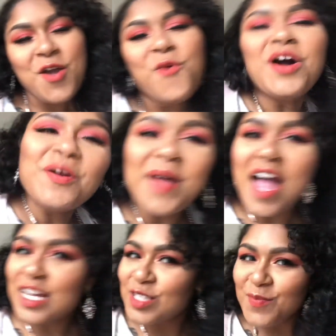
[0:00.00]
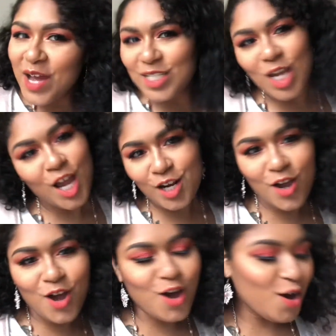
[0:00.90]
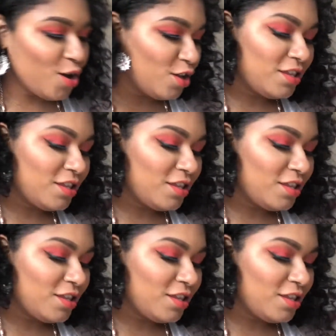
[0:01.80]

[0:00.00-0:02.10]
welcome back to my channel.